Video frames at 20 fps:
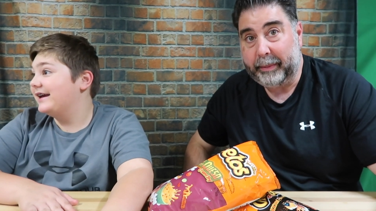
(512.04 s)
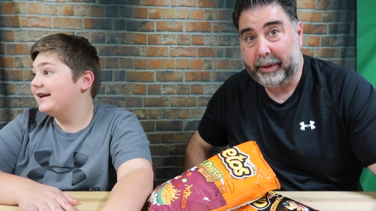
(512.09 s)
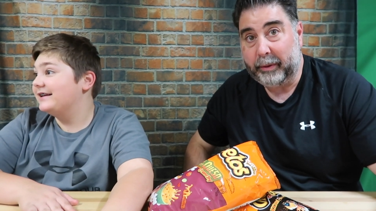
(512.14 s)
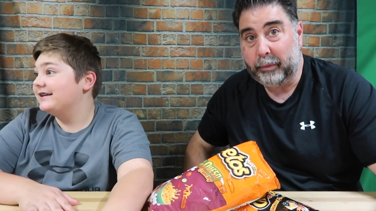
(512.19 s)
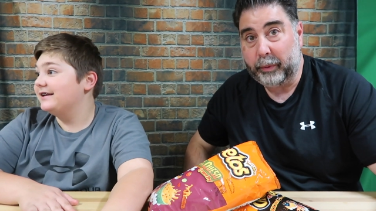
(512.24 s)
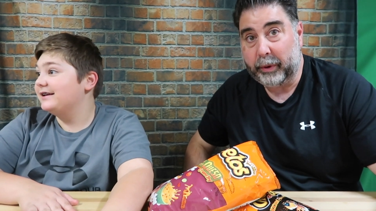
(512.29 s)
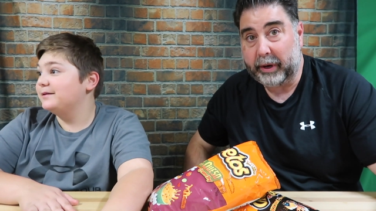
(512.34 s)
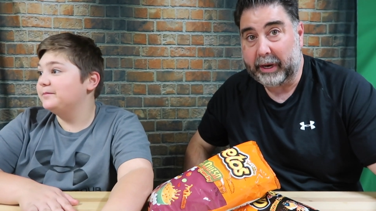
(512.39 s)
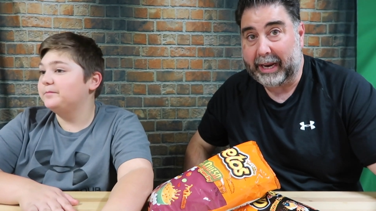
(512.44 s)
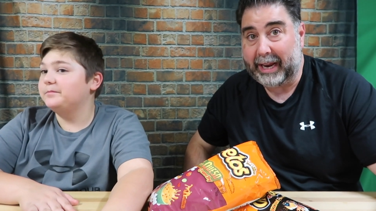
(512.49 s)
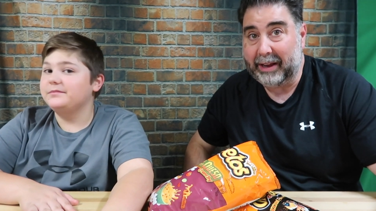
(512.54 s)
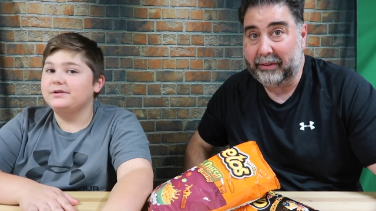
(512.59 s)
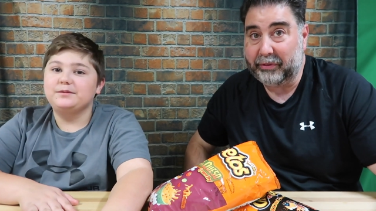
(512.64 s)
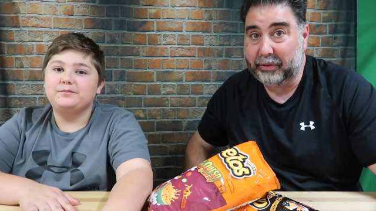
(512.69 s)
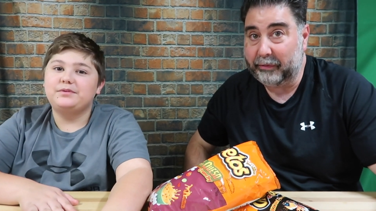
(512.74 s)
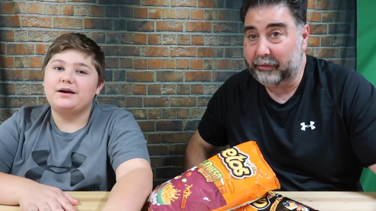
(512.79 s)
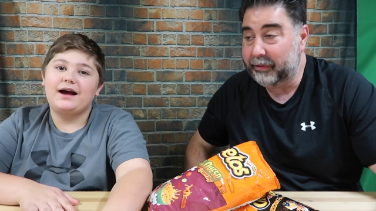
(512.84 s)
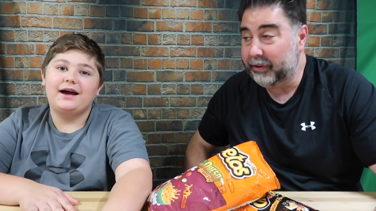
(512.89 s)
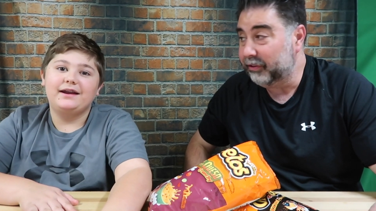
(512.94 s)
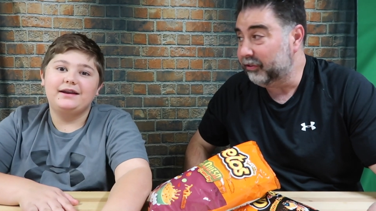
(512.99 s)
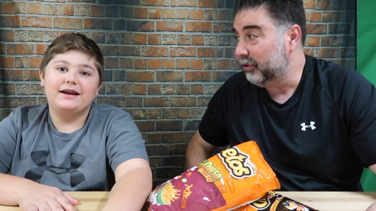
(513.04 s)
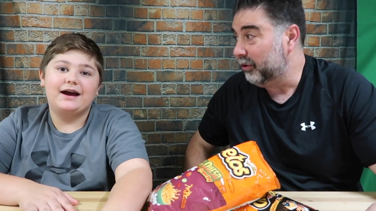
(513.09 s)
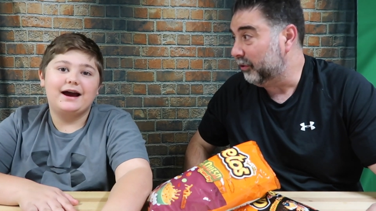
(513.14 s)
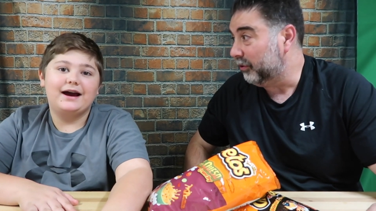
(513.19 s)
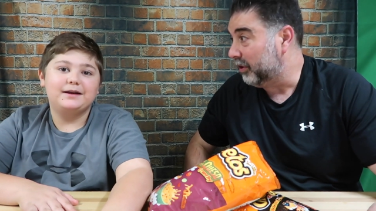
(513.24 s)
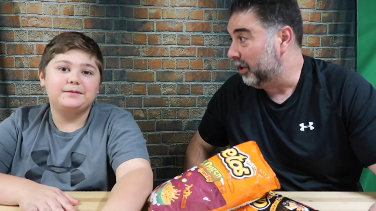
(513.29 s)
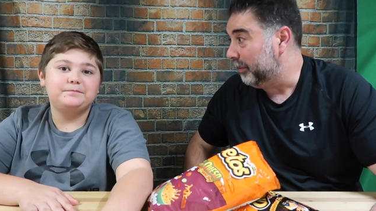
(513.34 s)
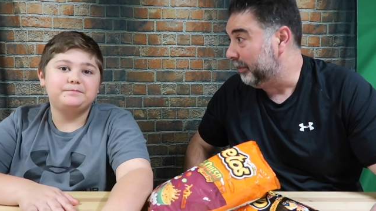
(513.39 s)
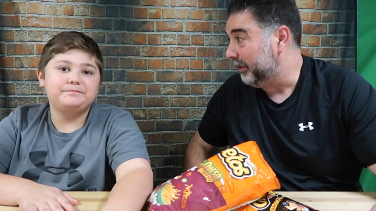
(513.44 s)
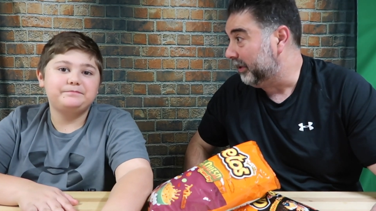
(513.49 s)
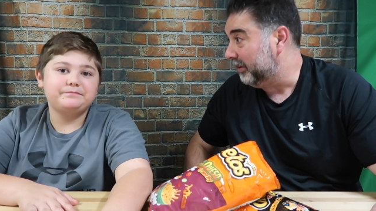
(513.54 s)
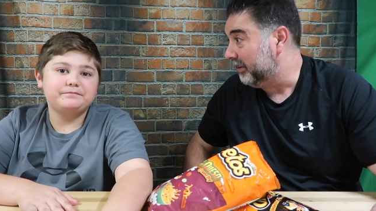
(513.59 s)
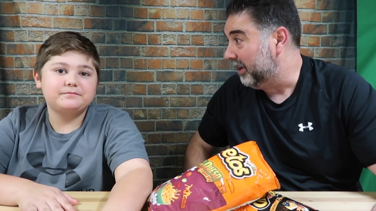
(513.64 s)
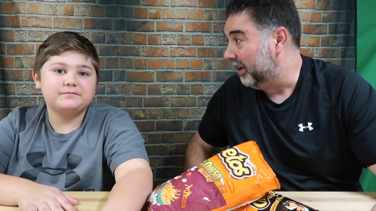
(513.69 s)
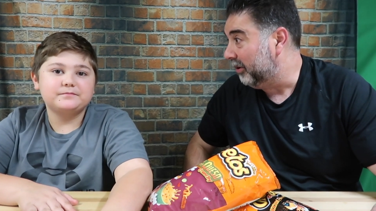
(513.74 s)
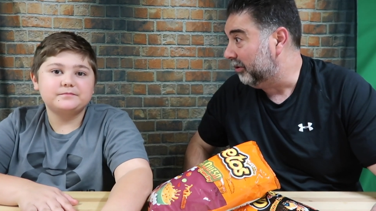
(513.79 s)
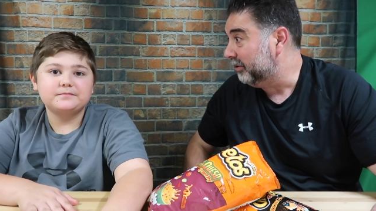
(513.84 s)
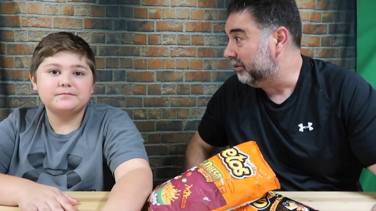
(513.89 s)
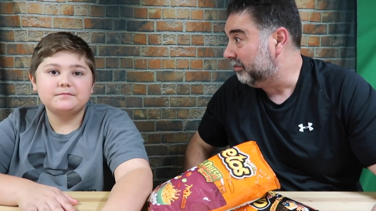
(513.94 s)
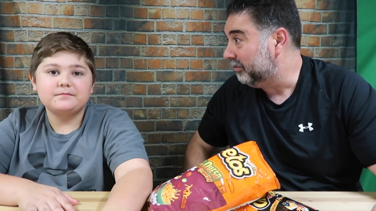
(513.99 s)
Speaker 1: mean, we're going to have some visitors coming to
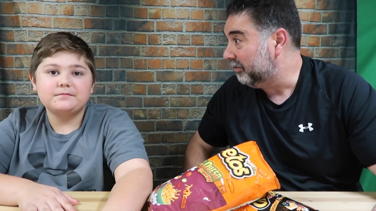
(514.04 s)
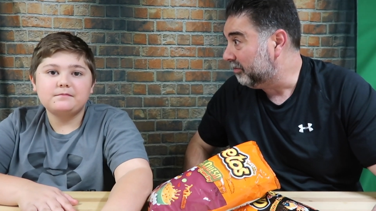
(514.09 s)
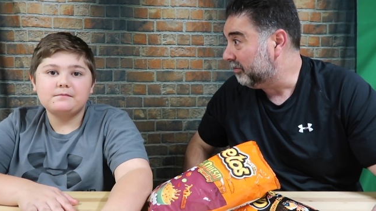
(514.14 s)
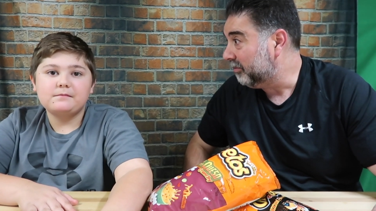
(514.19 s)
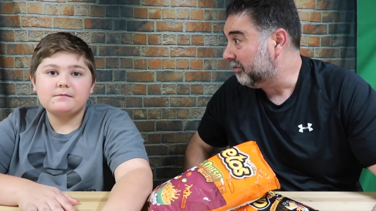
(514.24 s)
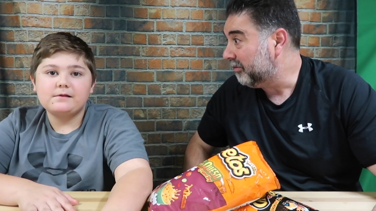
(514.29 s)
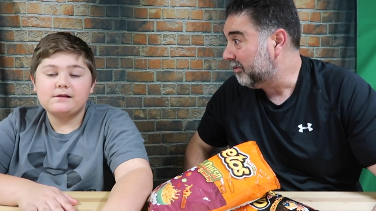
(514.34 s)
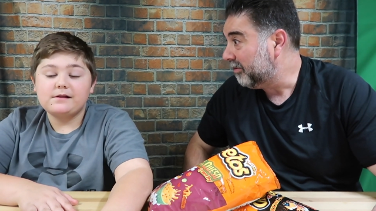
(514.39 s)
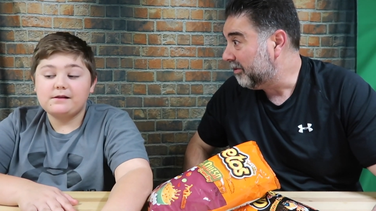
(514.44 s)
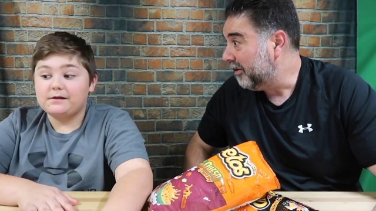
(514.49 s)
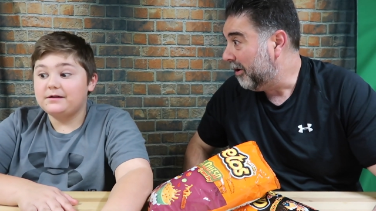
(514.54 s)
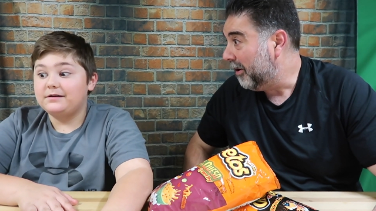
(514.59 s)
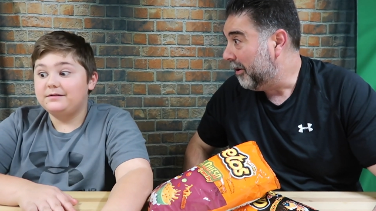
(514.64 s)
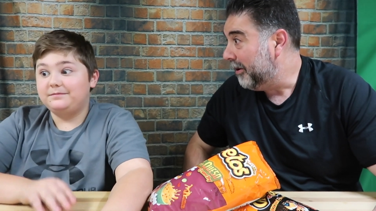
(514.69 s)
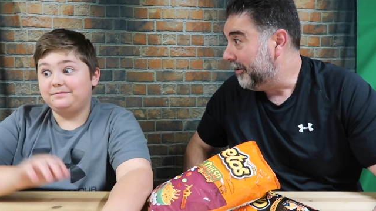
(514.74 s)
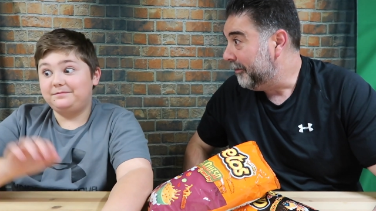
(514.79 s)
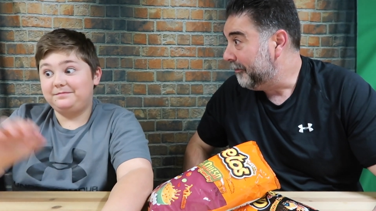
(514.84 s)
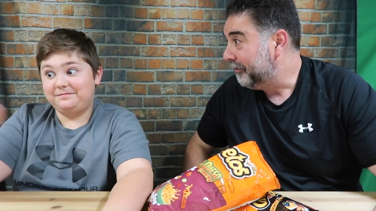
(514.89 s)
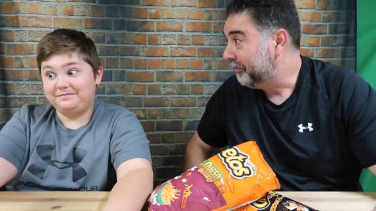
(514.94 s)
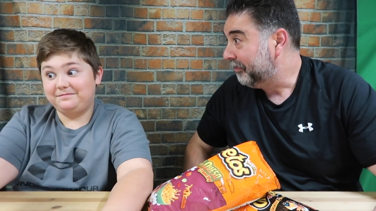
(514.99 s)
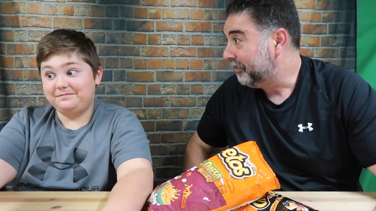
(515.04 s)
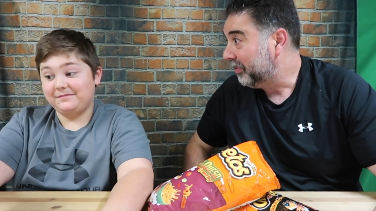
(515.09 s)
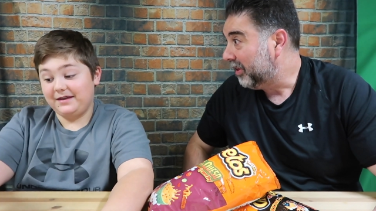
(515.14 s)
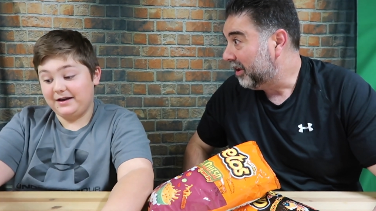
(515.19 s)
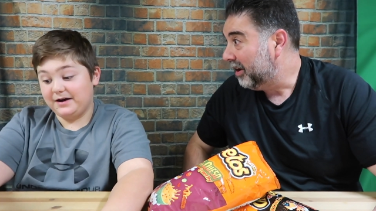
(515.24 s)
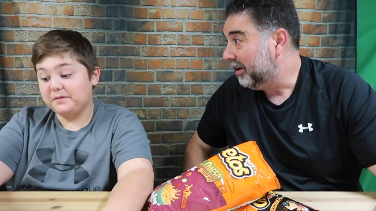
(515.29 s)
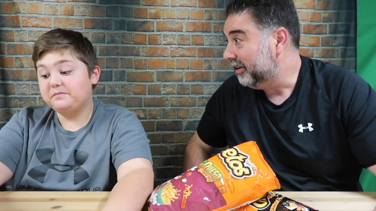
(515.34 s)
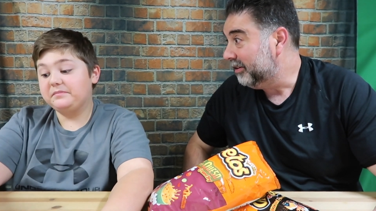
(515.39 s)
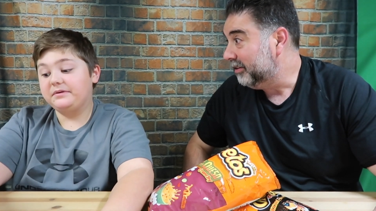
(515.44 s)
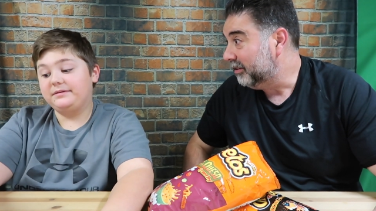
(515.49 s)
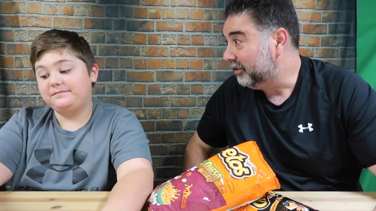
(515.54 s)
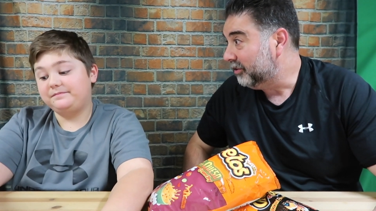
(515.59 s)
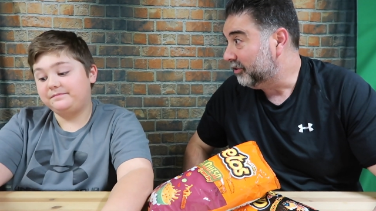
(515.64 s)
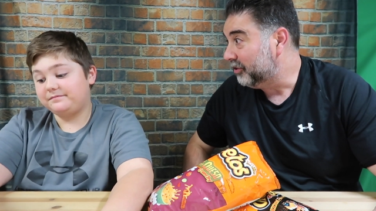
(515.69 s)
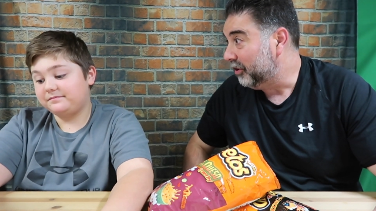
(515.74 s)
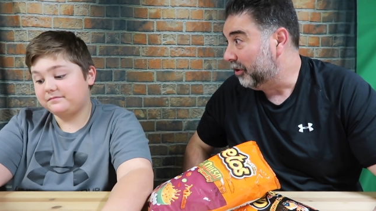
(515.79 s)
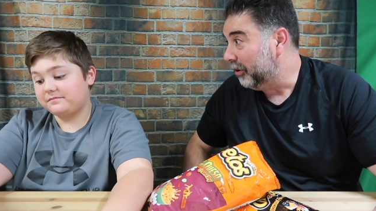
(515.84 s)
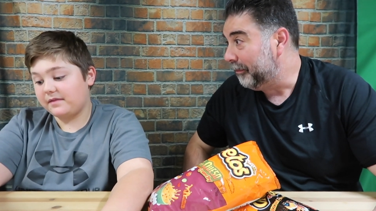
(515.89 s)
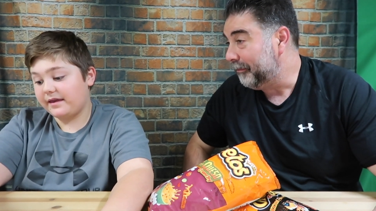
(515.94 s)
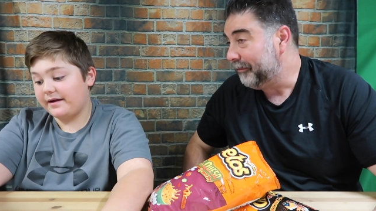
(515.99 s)
town. Yep.
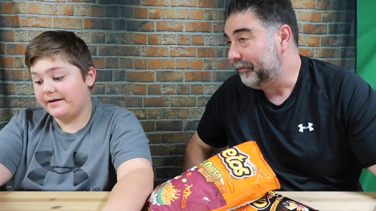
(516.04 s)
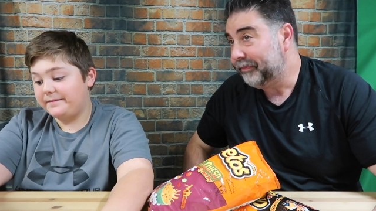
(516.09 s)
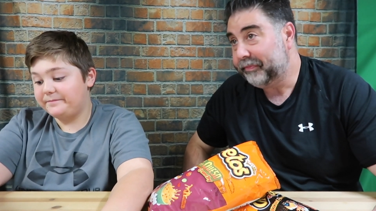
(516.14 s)
So,